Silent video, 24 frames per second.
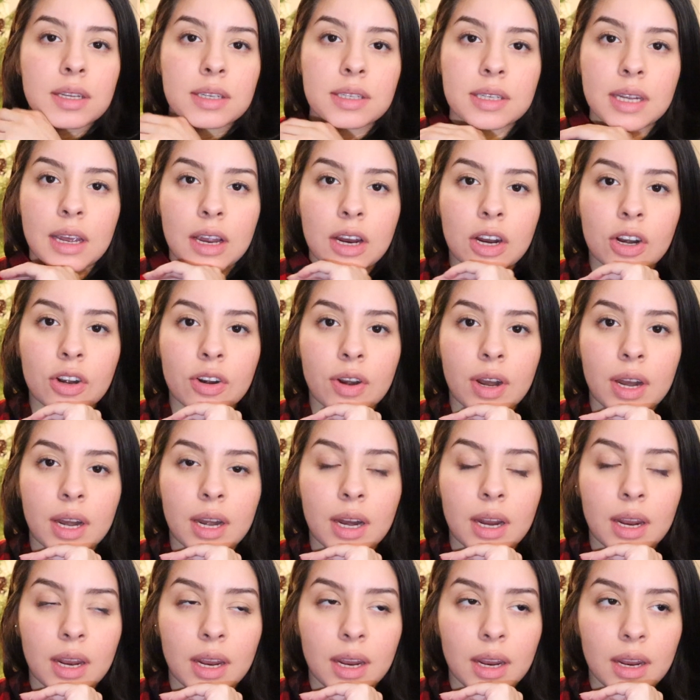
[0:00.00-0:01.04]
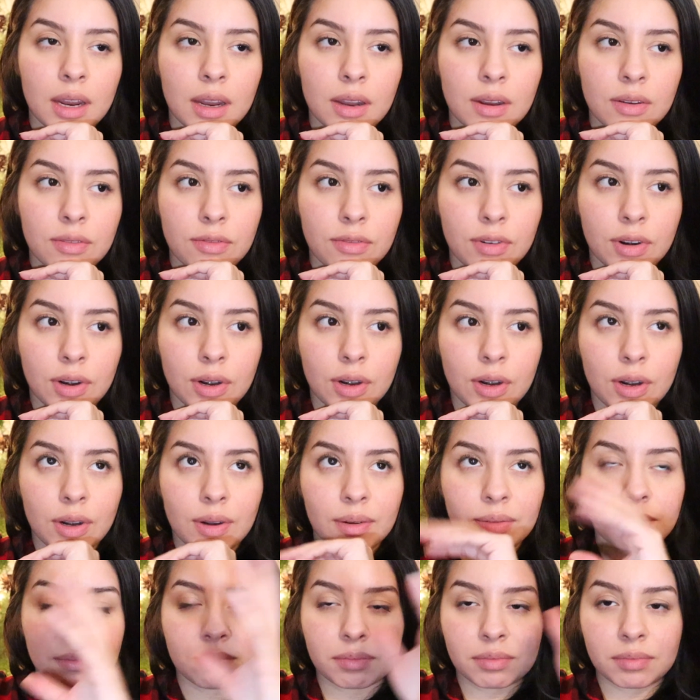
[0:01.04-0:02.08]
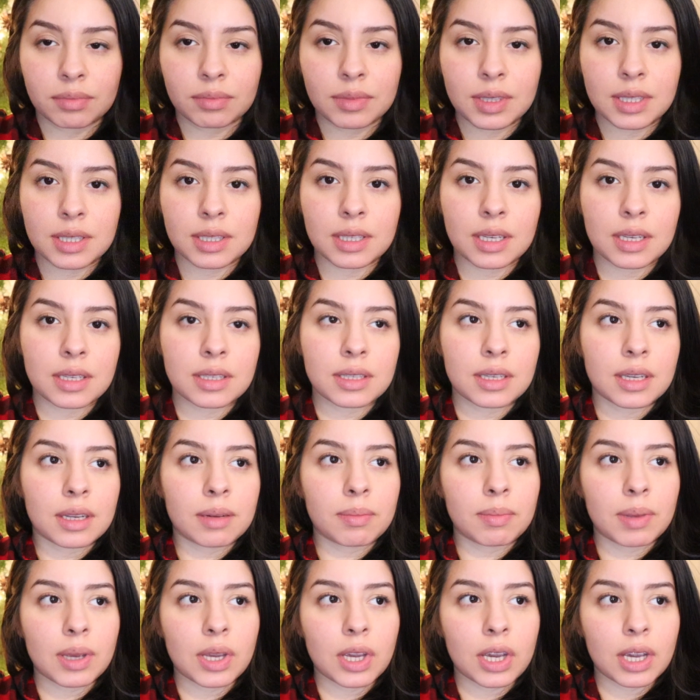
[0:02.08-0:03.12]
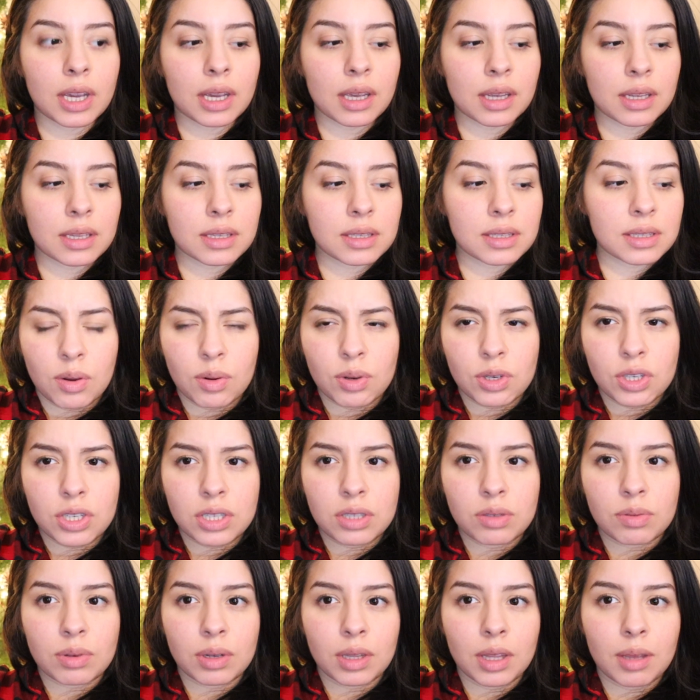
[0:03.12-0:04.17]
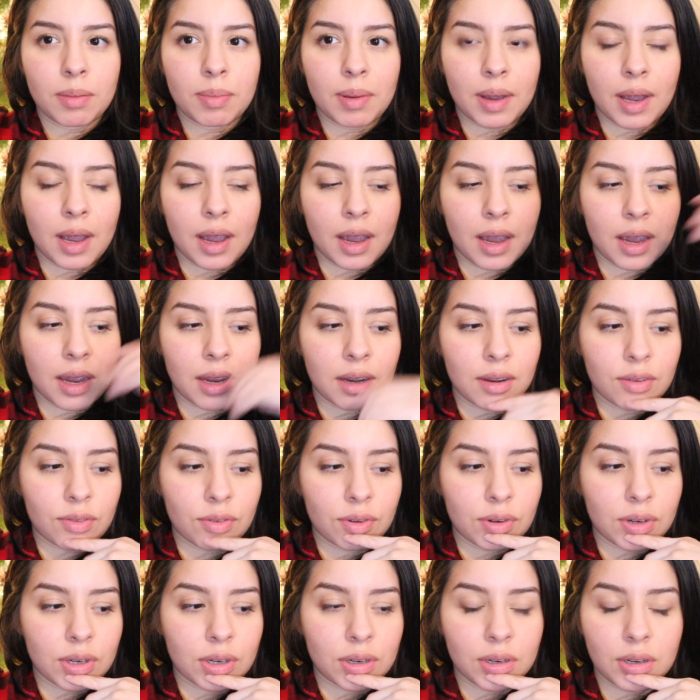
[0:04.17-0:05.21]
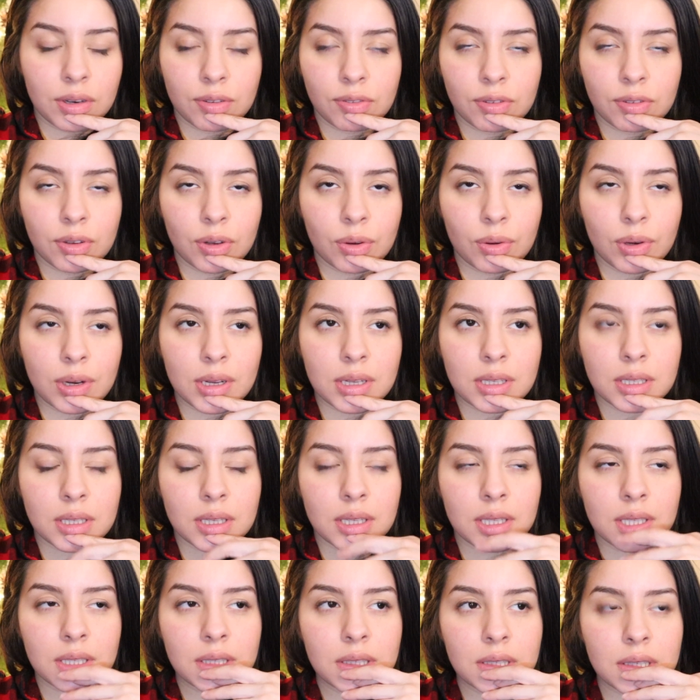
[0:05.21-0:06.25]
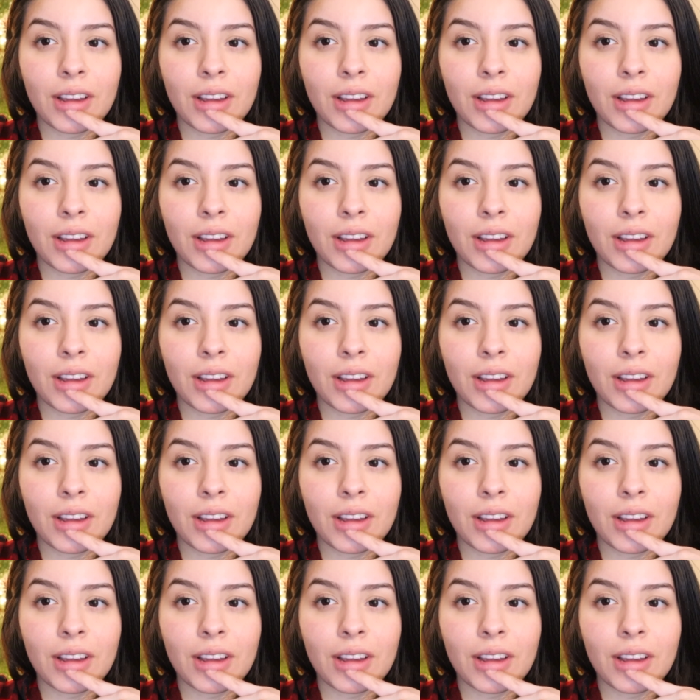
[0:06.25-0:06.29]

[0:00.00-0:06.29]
decorating for the season because we were just really behind for a few reasons.